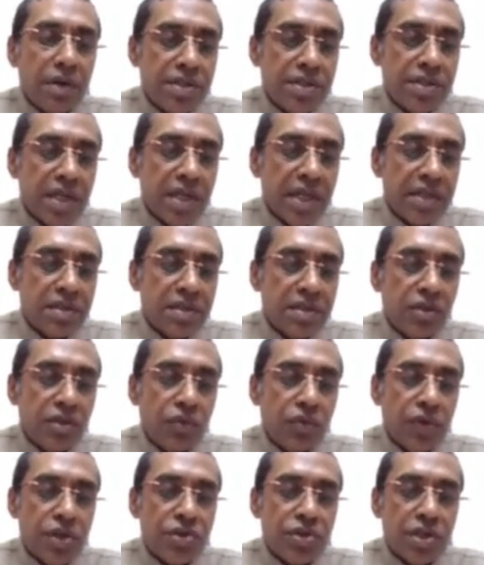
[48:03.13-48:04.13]

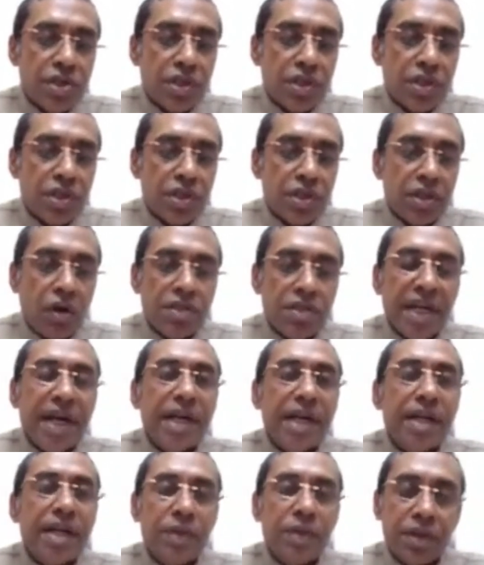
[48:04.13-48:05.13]
Resilience Innovation Knowledge
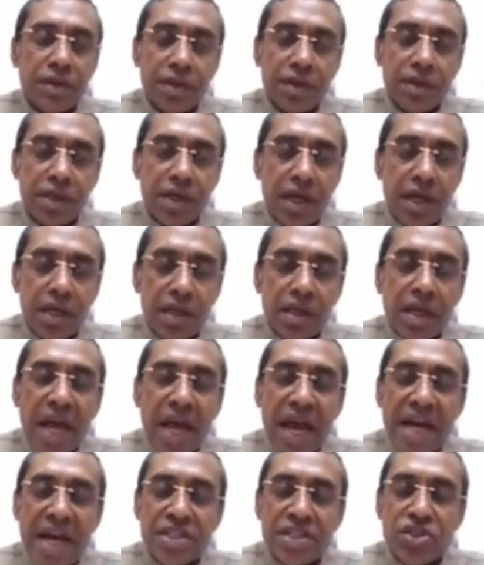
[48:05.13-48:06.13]
Academy, Rika,
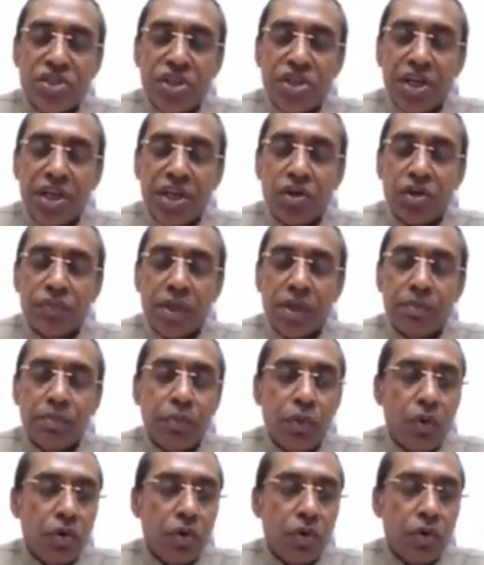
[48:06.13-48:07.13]
and chair of
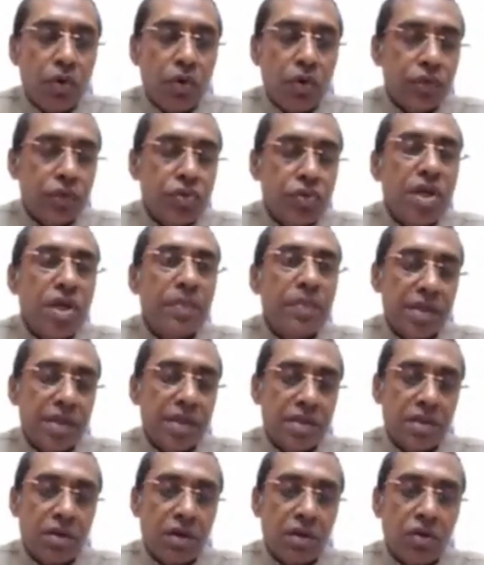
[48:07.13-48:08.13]
the board of two
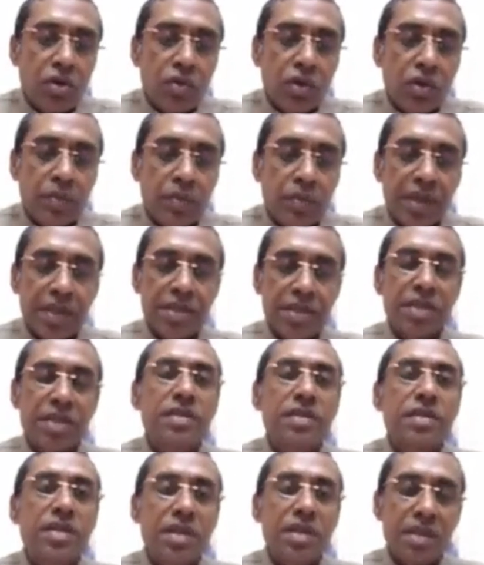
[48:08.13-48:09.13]
Japanese non-government
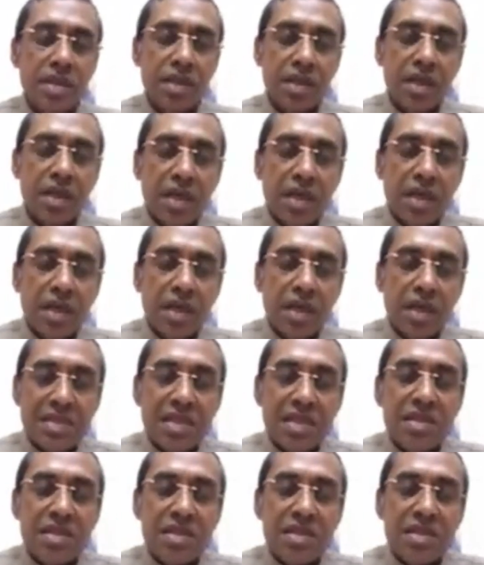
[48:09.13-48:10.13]
agencies,
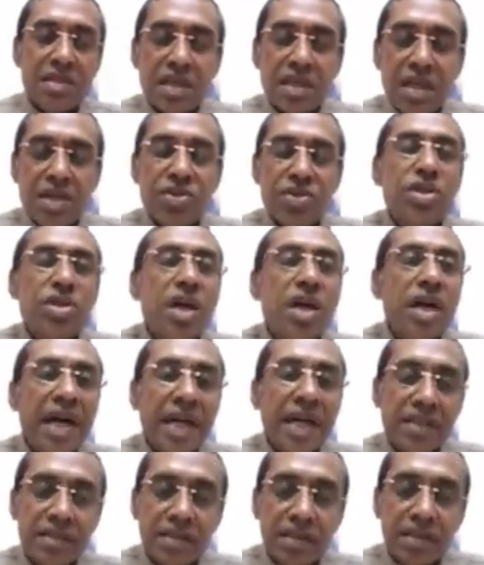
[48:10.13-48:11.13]
SIDS
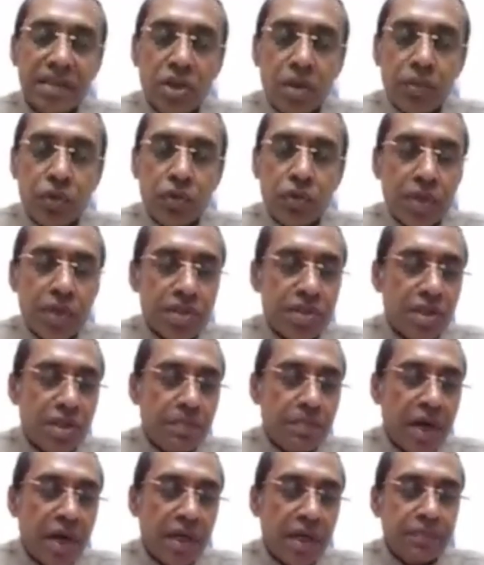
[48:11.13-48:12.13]
Asia and
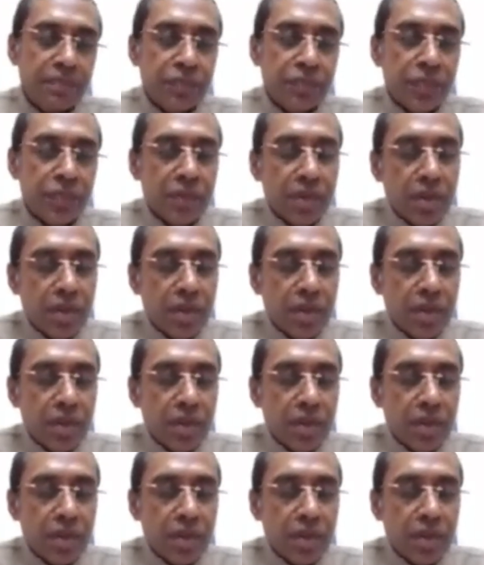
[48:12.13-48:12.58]
CWS Japan.